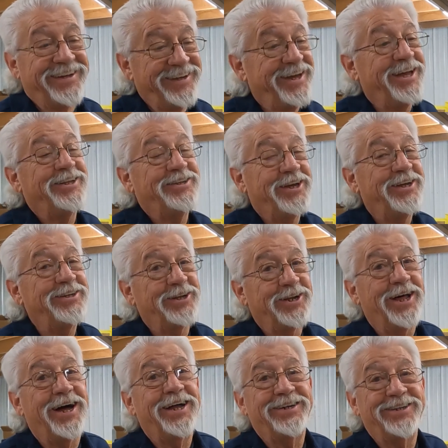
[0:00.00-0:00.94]
It's a
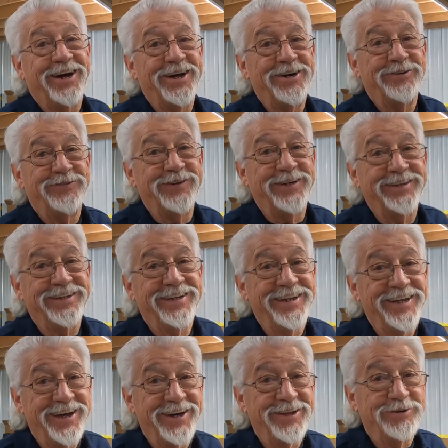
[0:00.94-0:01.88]
lot tighter fit
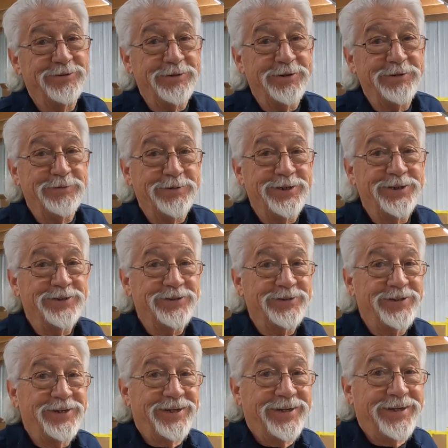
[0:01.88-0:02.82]
than the other one
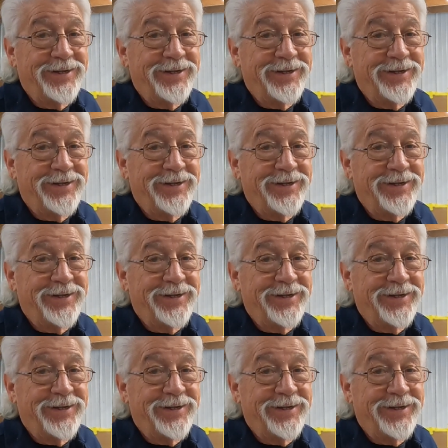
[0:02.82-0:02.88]
was.